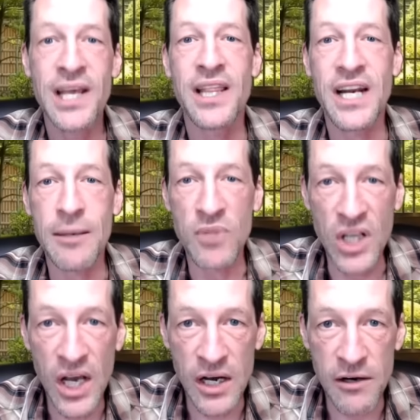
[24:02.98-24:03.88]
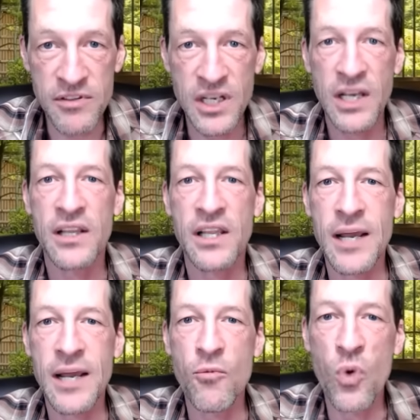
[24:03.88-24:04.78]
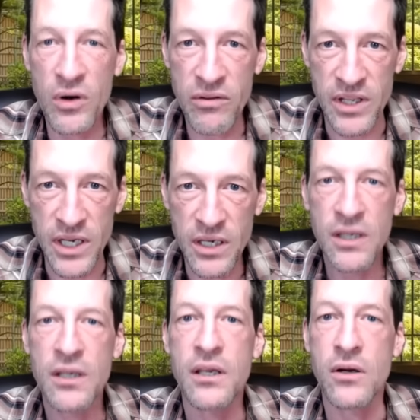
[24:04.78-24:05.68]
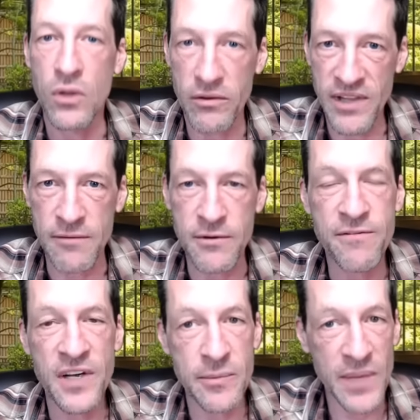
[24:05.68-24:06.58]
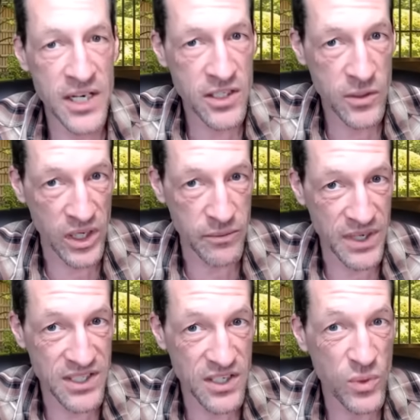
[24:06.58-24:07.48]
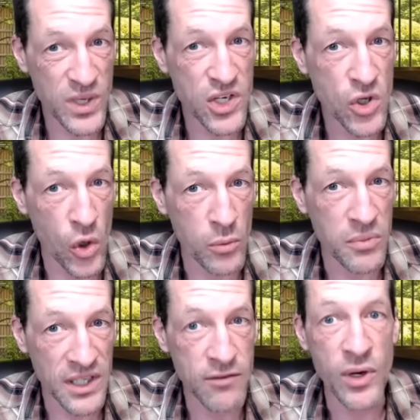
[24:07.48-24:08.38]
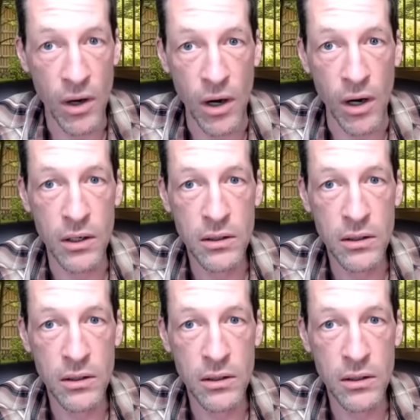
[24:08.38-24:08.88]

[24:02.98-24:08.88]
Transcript: that I'm loved, that I'm worthy, and all of that. But fundamentally, what it means is we don't believe we are.